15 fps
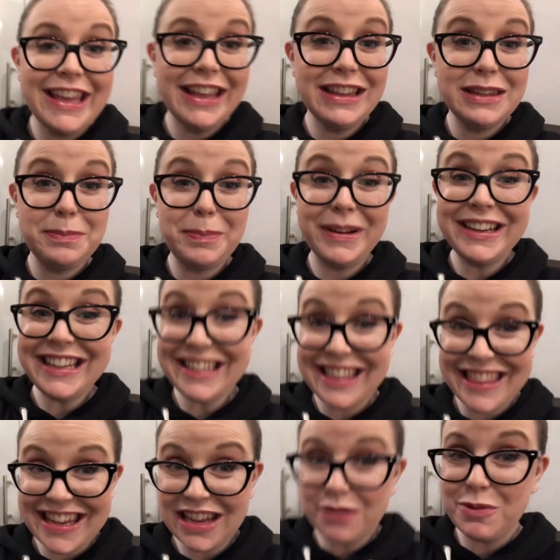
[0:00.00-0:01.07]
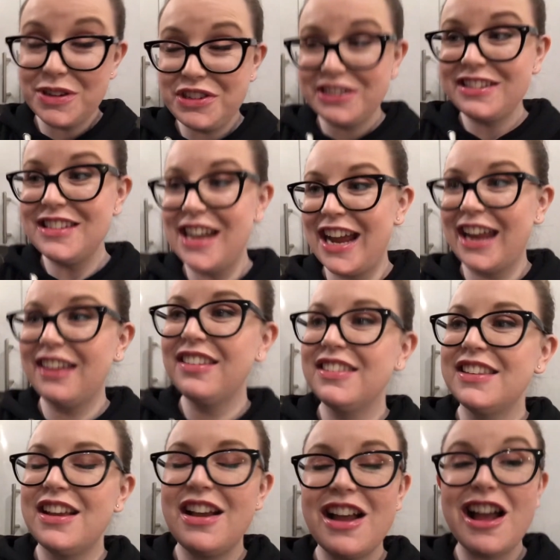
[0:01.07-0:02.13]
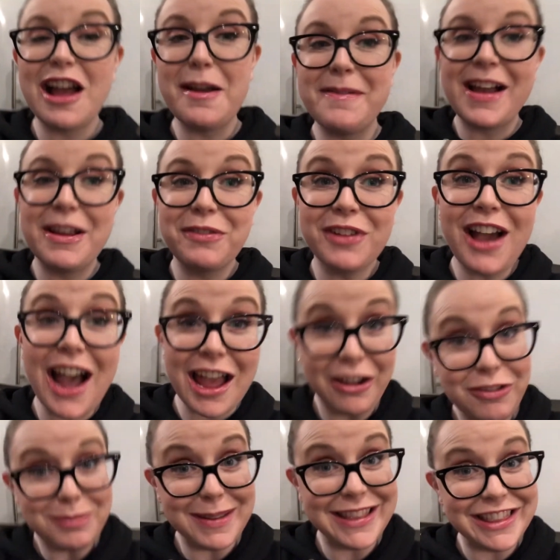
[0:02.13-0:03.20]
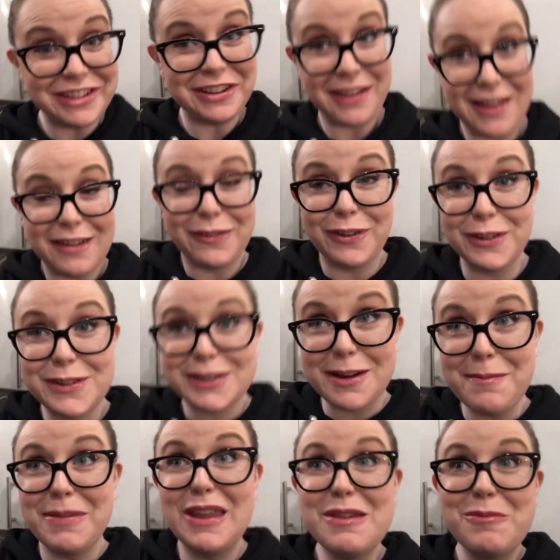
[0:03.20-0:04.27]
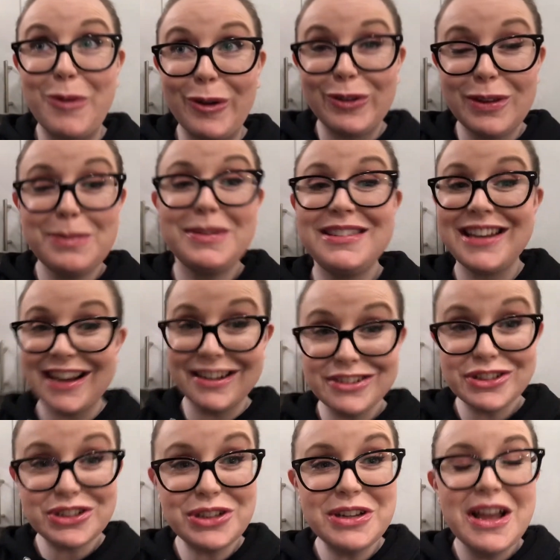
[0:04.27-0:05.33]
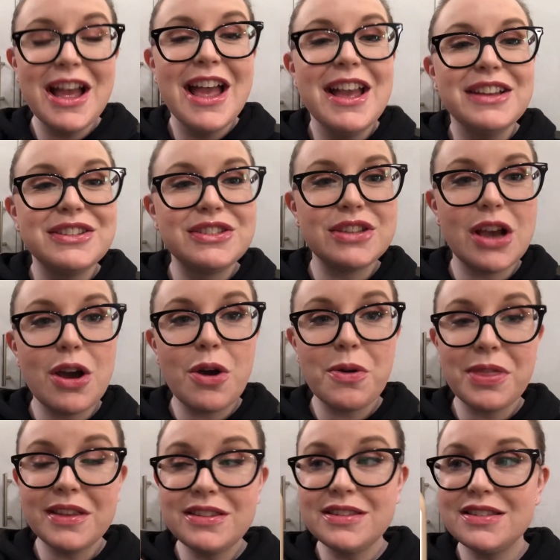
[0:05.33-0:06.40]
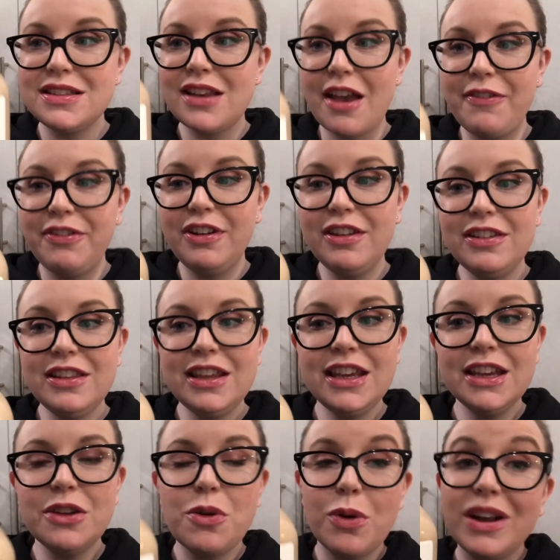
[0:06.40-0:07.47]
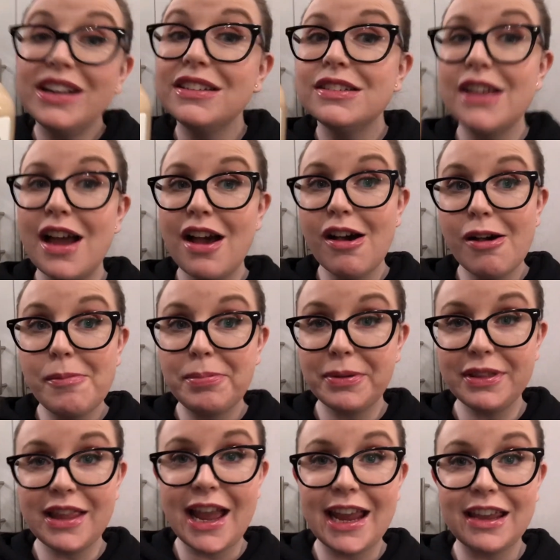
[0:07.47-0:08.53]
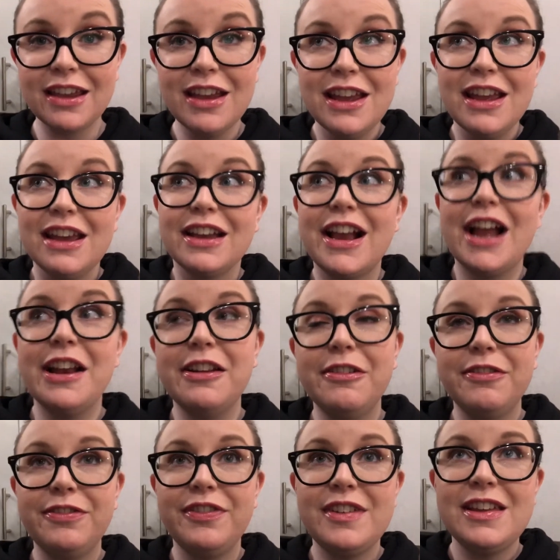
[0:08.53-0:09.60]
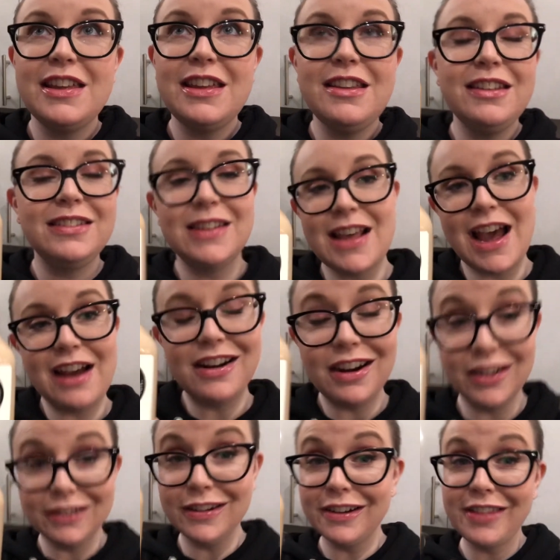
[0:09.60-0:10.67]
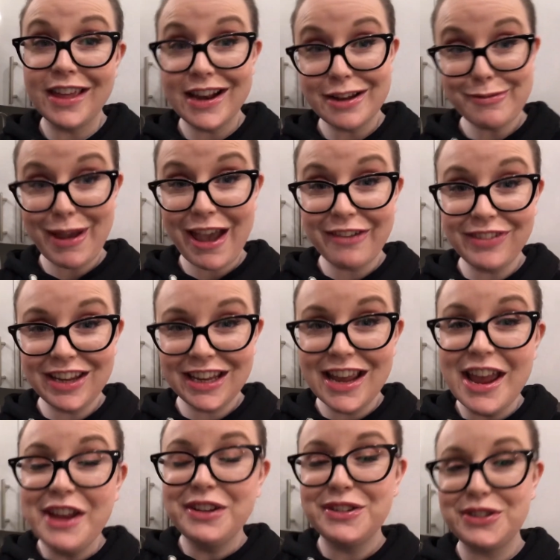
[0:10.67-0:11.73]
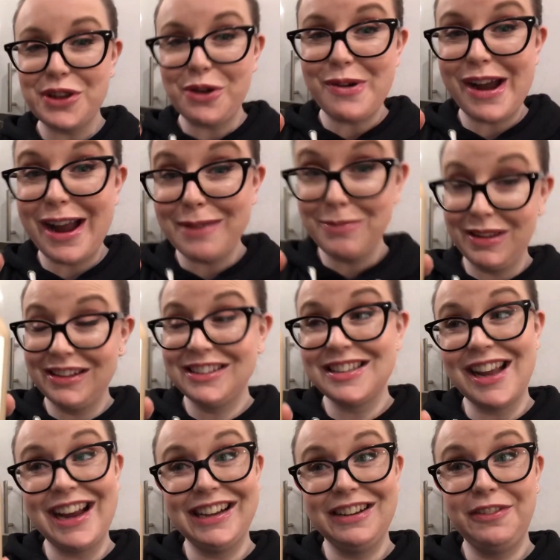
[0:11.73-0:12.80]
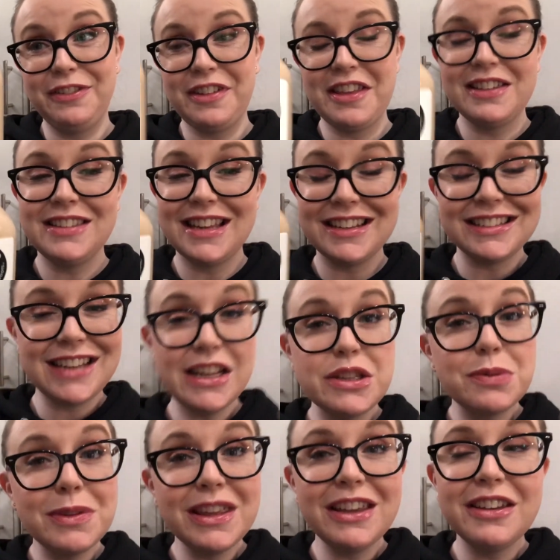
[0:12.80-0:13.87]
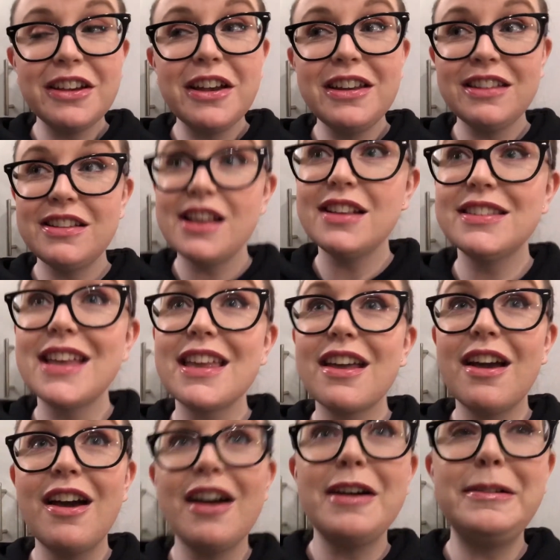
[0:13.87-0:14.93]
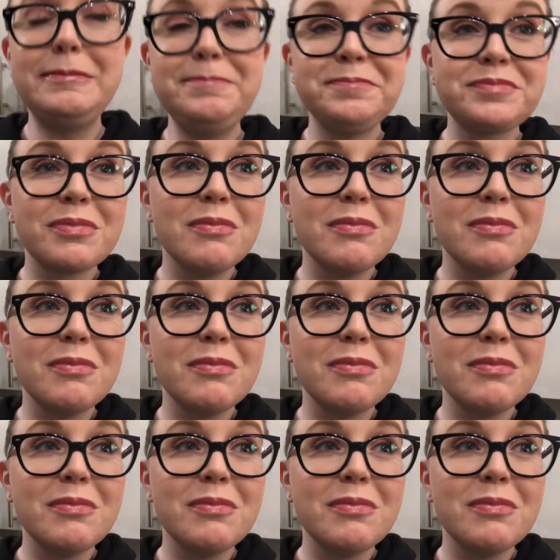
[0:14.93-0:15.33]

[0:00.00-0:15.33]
It's pretty thick, which is nice. I've kind of been looking for something more substantial. So this is definitely going to help like kind of ease that hunger that I'm having. So I'm excited for this, and it tastes really good. It tastes like a